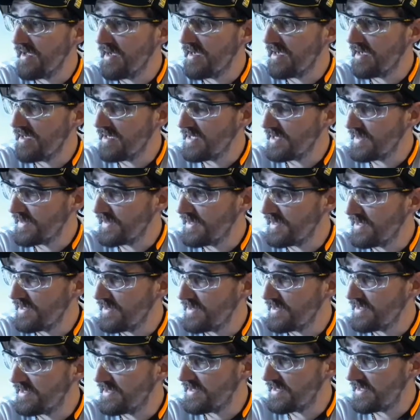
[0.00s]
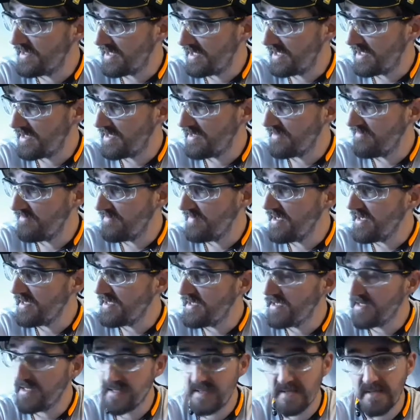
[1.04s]
I also took care of
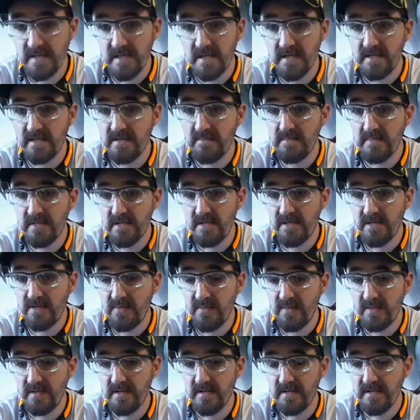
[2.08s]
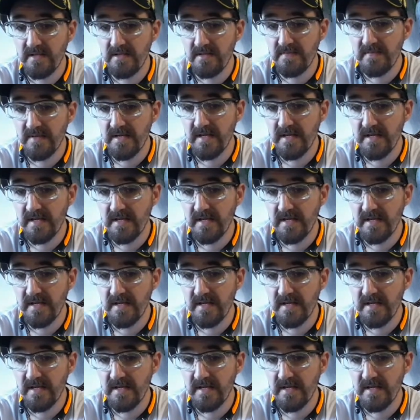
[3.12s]
making a sanding block with a leather